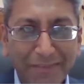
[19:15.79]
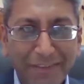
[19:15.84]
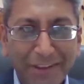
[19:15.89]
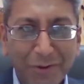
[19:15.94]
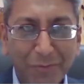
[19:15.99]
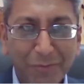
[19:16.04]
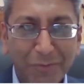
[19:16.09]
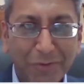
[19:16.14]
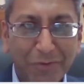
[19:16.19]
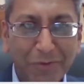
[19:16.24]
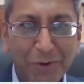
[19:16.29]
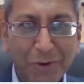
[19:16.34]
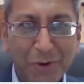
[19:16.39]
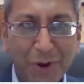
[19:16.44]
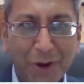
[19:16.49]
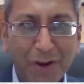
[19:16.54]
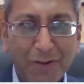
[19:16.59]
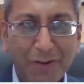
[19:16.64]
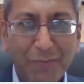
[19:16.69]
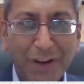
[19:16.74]
an overview
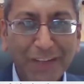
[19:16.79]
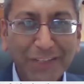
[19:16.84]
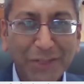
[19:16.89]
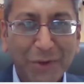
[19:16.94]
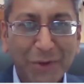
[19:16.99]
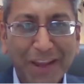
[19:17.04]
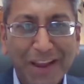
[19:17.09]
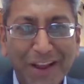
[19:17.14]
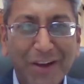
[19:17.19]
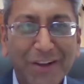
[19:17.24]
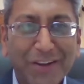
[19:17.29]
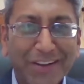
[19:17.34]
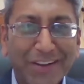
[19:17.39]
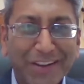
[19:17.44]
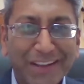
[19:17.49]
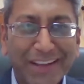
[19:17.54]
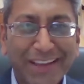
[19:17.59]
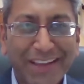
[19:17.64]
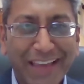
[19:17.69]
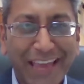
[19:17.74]
of what's going on
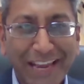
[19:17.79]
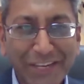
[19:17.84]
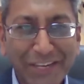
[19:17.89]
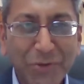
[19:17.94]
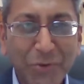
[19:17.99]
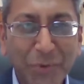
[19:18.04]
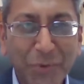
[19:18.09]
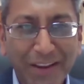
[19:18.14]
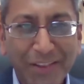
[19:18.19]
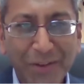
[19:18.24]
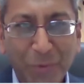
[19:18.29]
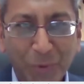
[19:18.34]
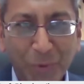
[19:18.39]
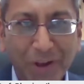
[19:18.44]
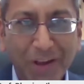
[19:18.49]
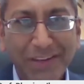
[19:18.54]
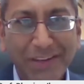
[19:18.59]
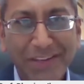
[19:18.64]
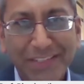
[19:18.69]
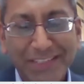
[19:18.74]
elsewhere in the
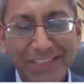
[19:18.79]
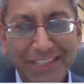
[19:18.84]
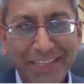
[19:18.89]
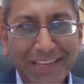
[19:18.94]
world.